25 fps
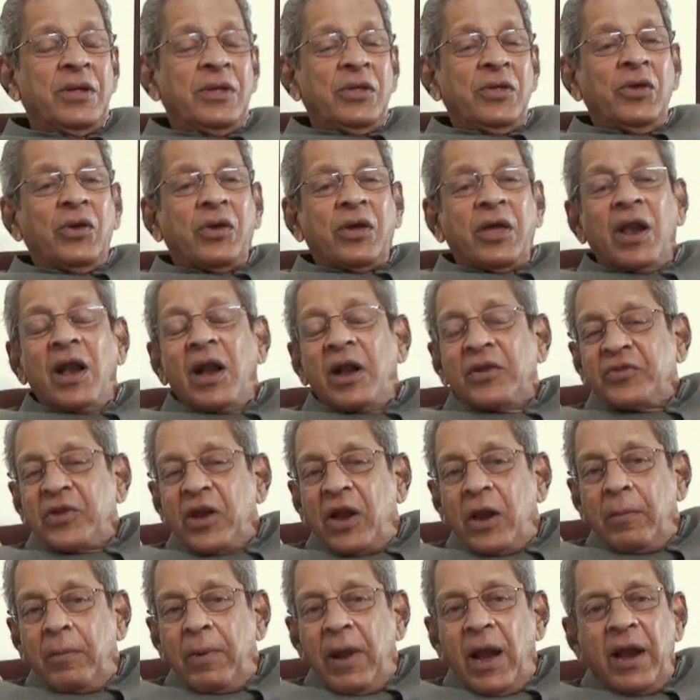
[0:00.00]
You cannot
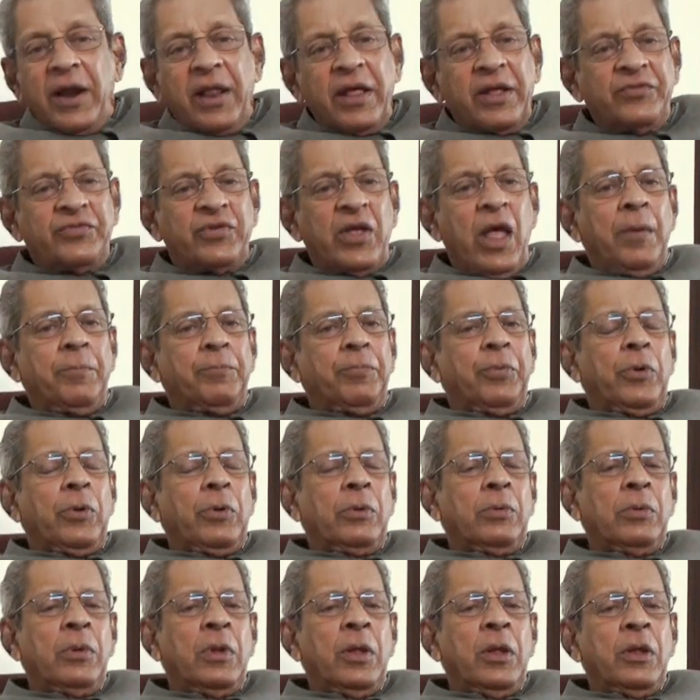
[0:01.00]
set a bad example.
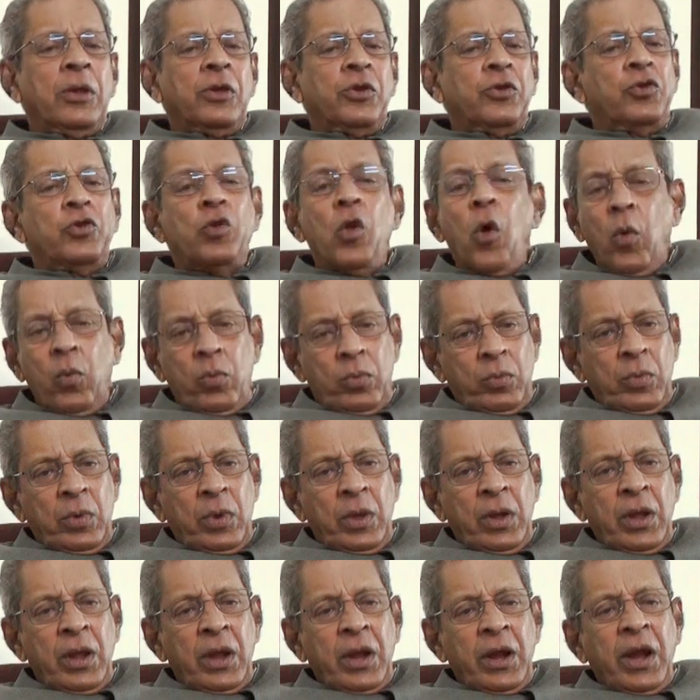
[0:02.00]
No.
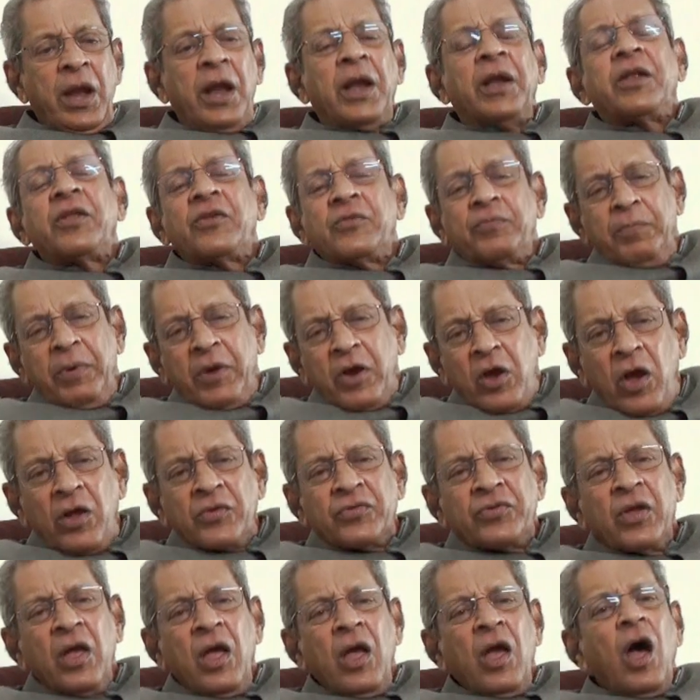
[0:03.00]
It is
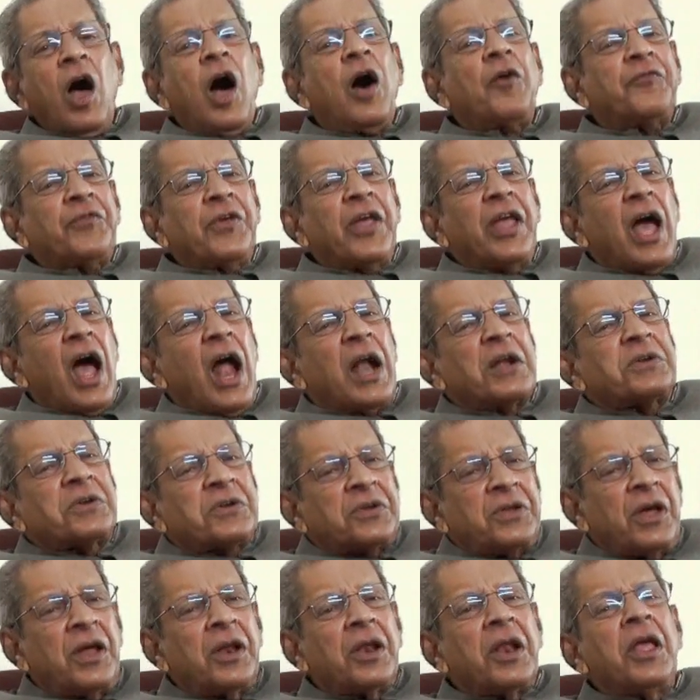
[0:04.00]
because of
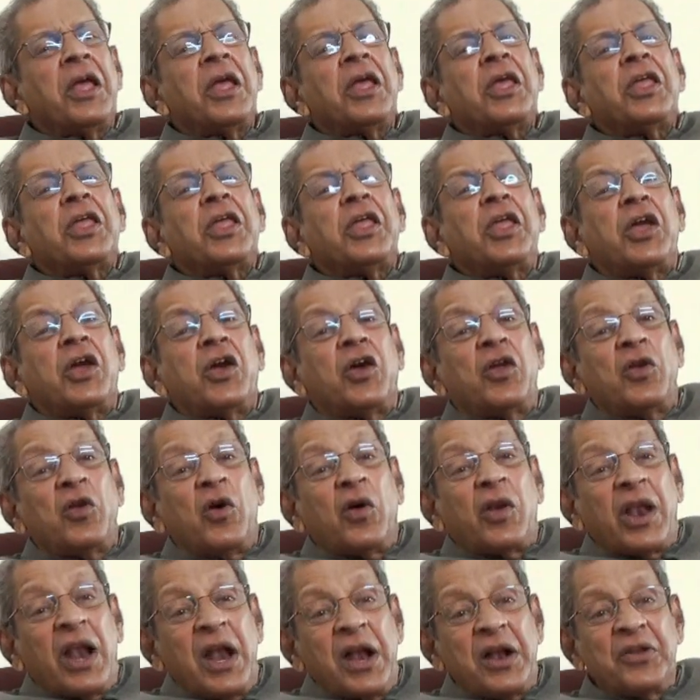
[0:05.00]
utter
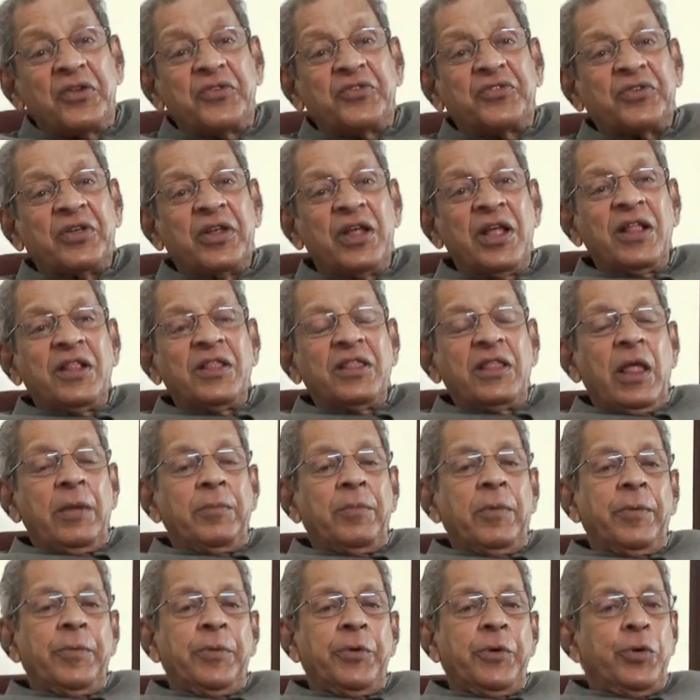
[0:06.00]
ignorance they
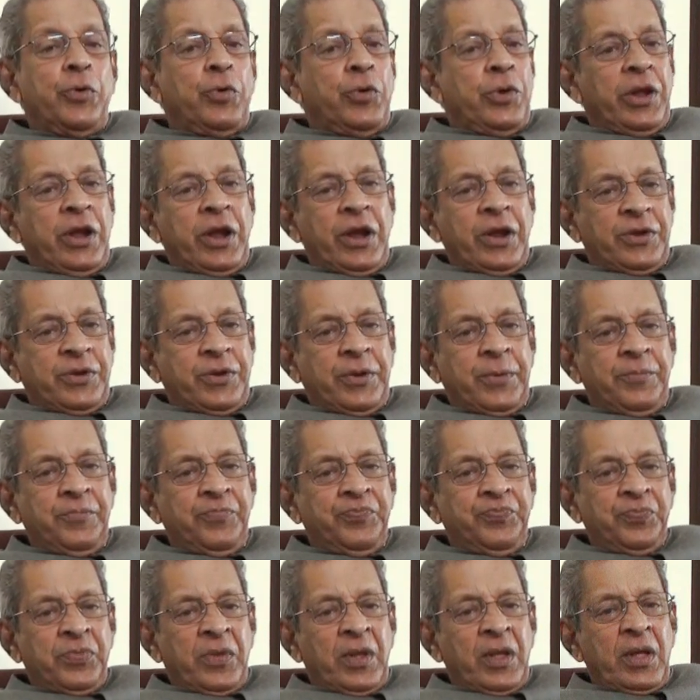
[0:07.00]
may be doing it.
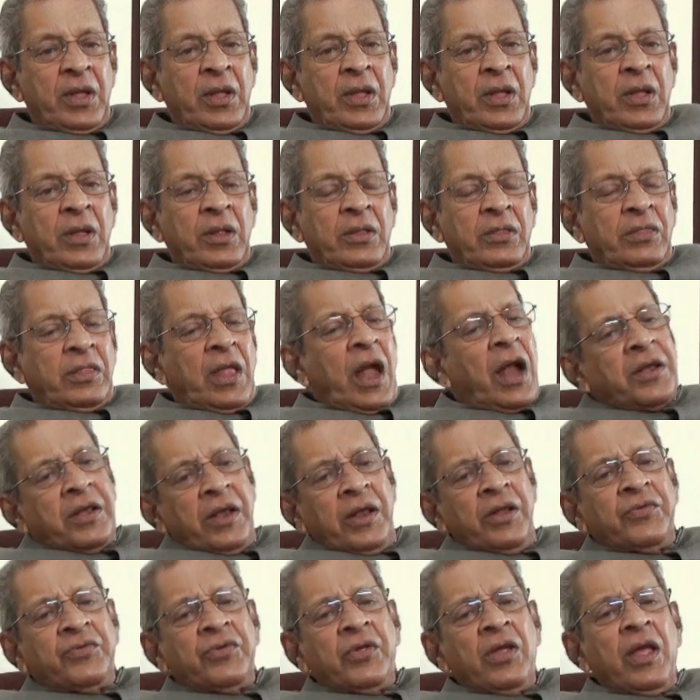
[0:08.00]
That
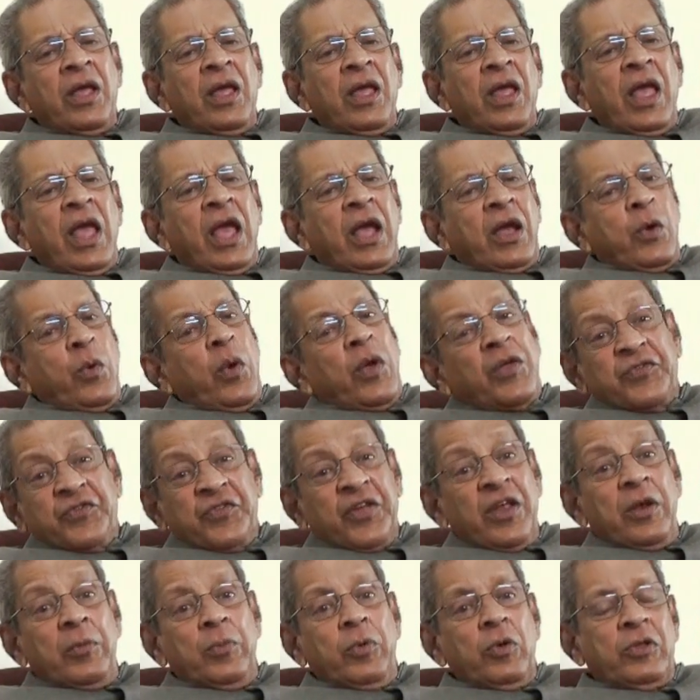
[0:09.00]
is a
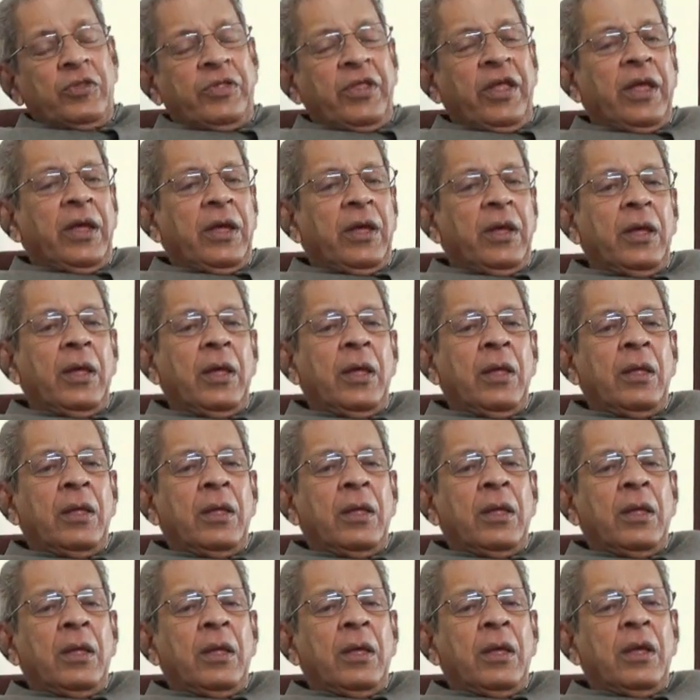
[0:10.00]
questionable thing
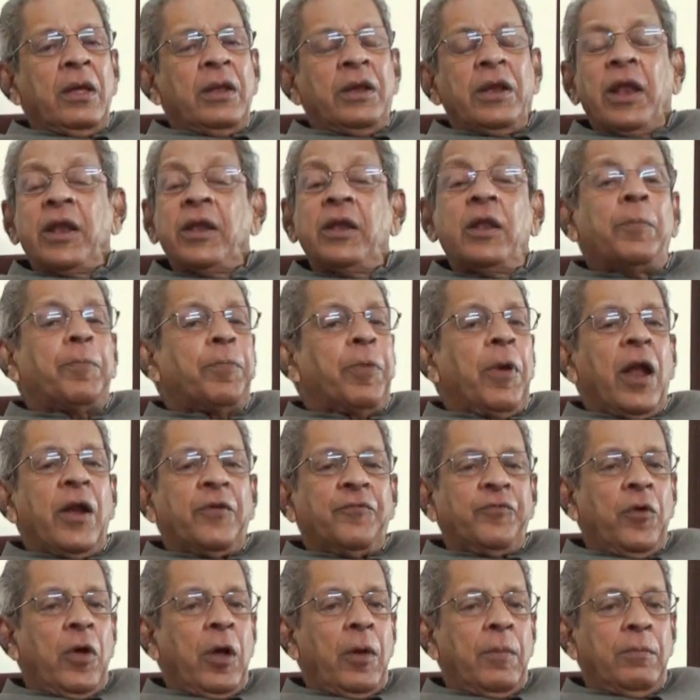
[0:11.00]
in any
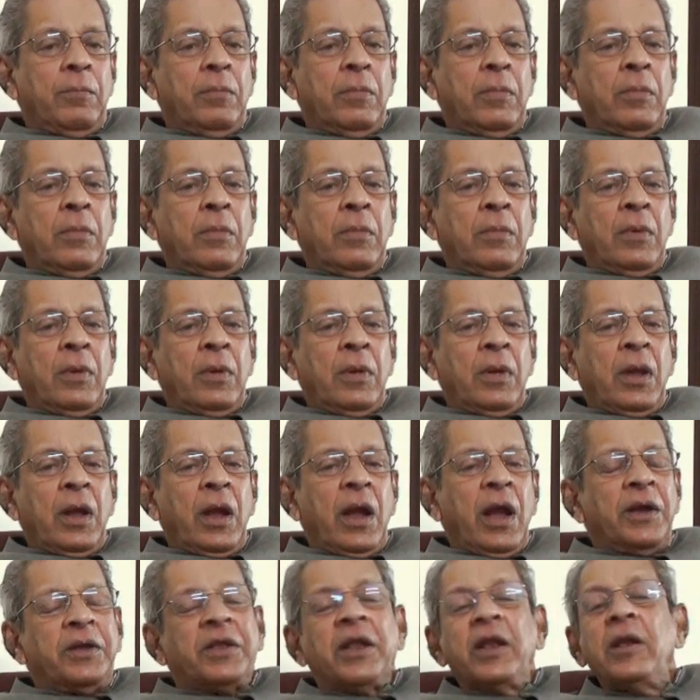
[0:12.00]
platform,
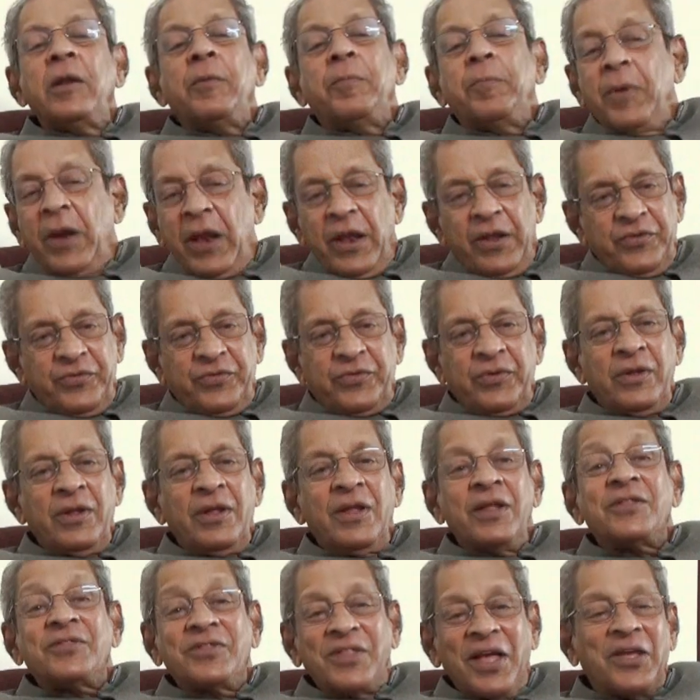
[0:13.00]
at any place.
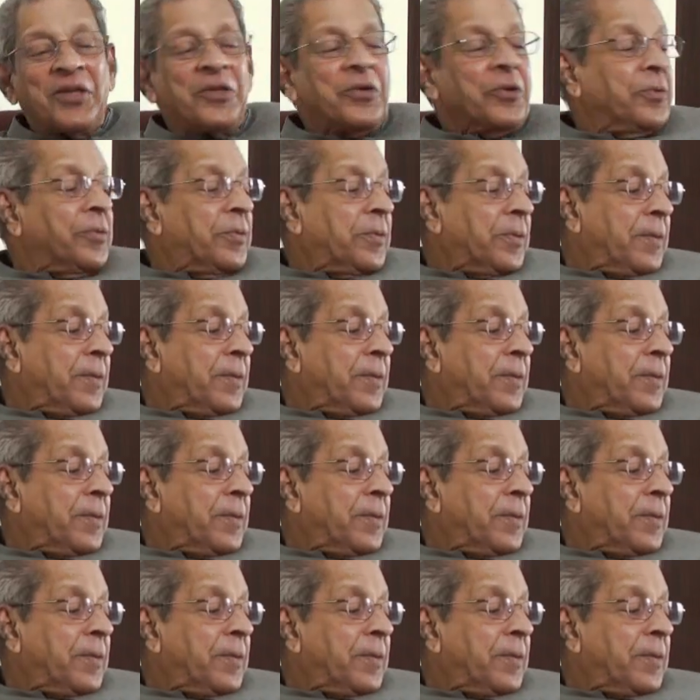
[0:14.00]
Thank you.